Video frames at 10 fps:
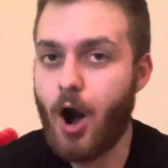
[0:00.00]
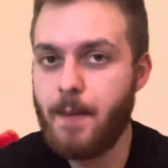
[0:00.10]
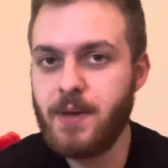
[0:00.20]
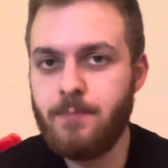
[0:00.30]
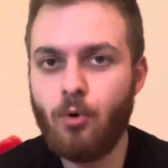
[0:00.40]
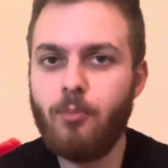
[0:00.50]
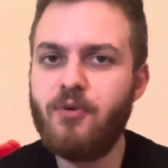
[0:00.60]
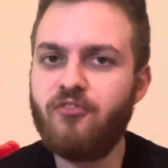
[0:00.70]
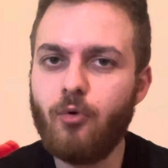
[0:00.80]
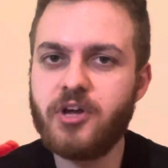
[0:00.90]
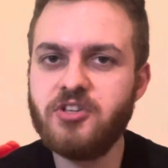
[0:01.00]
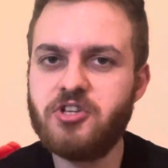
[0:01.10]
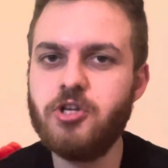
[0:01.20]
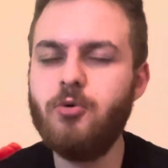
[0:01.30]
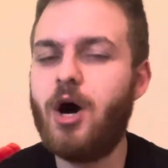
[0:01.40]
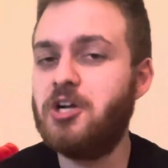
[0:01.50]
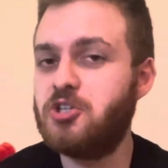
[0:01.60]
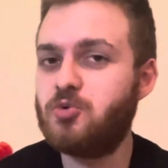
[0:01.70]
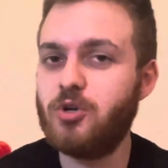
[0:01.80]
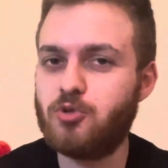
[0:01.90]
All right, people, before we continue, I
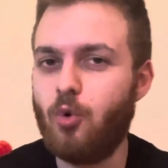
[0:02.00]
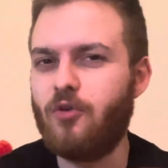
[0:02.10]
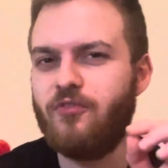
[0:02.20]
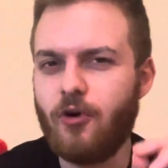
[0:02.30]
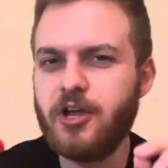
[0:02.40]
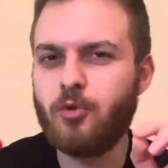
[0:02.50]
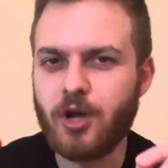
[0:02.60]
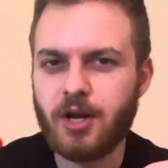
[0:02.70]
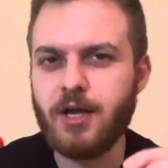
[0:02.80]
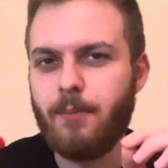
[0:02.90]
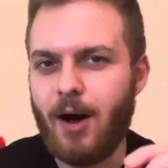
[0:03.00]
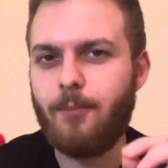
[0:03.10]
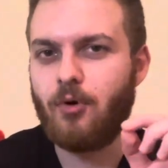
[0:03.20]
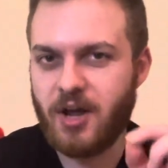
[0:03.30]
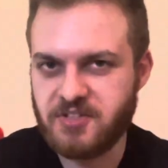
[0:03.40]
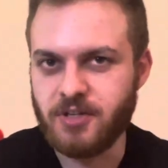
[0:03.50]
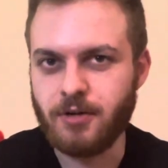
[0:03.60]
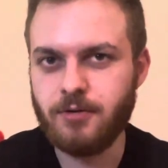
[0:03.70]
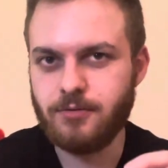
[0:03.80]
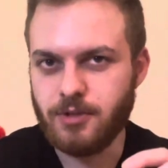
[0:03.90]
just want to talk very quickly about
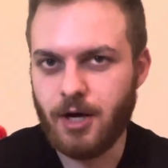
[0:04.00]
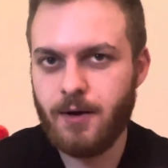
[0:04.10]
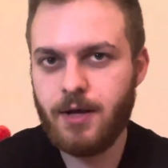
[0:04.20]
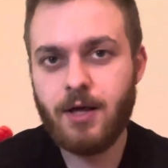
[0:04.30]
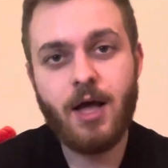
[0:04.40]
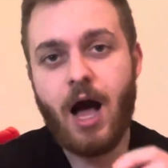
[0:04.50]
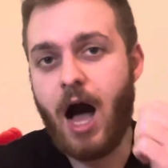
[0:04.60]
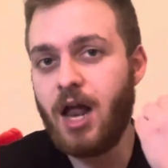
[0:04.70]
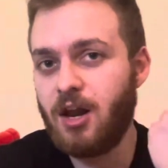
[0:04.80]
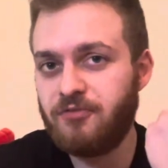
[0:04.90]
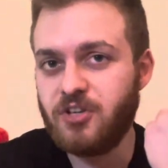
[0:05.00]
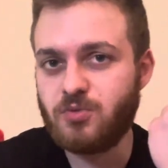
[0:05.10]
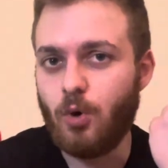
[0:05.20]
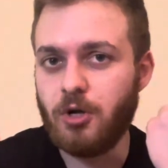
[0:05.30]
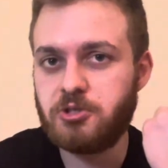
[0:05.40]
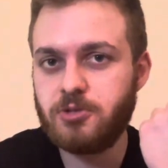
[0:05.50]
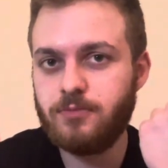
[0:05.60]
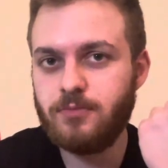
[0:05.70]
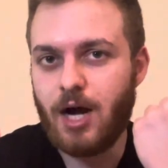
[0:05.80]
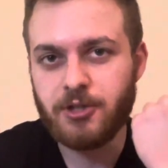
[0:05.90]
pricing. Yeah, I love this watch.
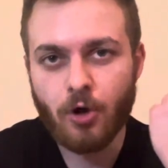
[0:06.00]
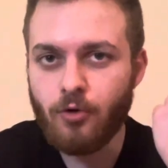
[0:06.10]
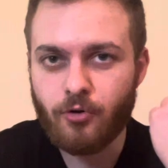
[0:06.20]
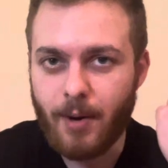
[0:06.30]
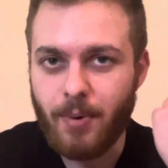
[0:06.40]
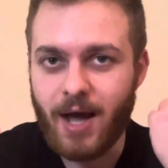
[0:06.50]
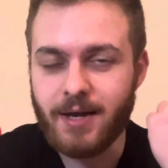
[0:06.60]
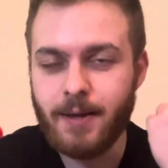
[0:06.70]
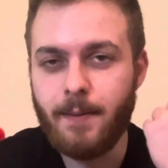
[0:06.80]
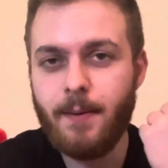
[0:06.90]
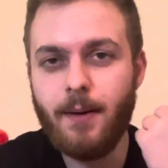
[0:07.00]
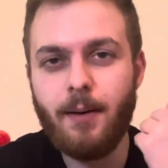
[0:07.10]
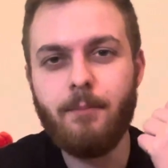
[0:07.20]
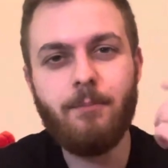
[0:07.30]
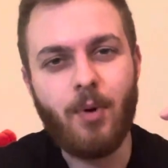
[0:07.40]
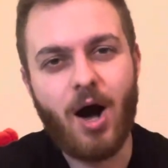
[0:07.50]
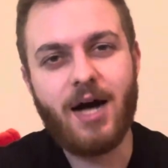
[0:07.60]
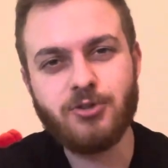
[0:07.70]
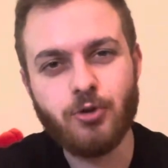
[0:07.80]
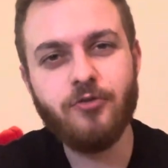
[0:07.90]
I don't regret buying it, but
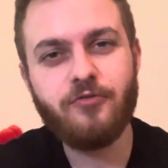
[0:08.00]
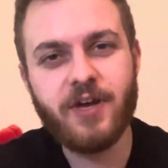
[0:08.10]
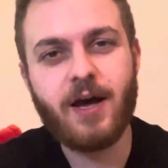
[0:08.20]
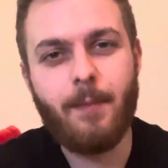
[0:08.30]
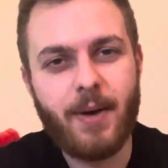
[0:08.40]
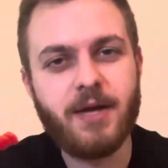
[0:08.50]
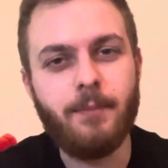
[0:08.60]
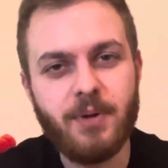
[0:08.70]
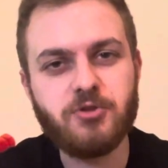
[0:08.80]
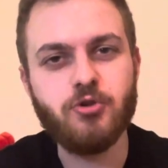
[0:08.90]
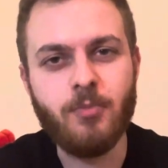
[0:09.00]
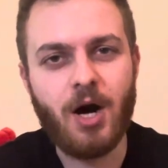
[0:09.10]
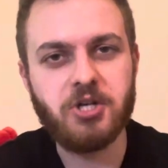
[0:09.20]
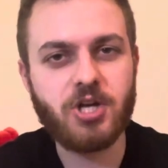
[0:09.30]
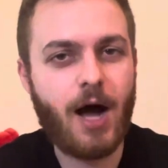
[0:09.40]
I do think I paid a bit too much.